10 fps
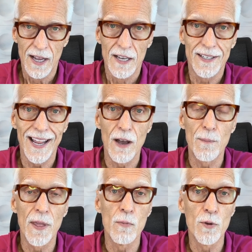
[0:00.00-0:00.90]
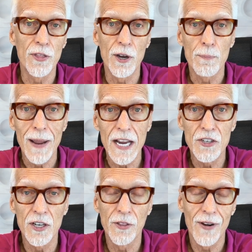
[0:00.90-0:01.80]
to help them with their
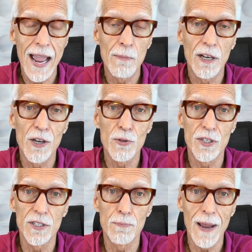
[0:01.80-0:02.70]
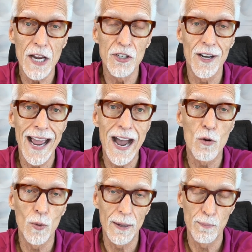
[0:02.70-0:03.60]
patient, their amyloidosis patient
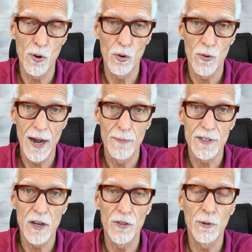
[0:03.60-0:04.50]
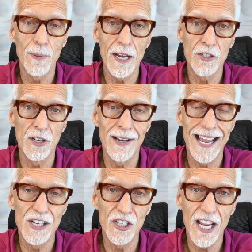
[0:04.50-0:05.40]
outreach program. It's called their
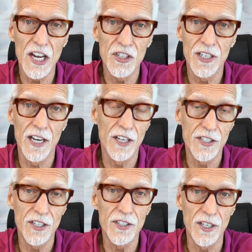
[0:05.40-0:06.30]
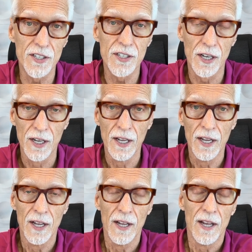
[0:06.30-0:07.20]
Patient Education and Assistance
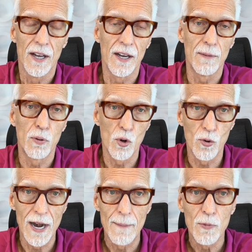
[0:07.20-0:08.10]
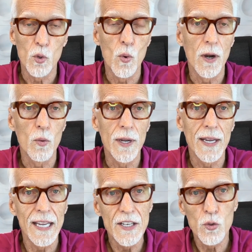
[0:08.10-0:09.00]
uh, Program, to where
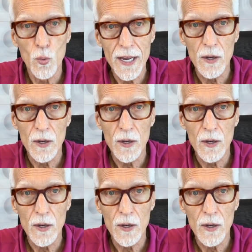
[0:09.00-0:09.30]
we each week